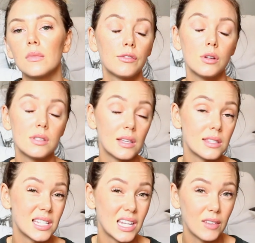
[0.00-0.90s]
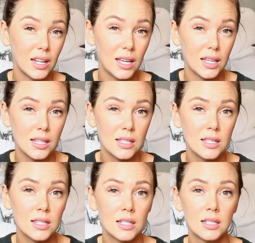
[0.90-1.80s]
Food
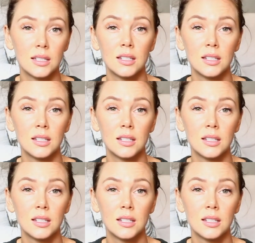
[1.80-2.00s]
sensitivities,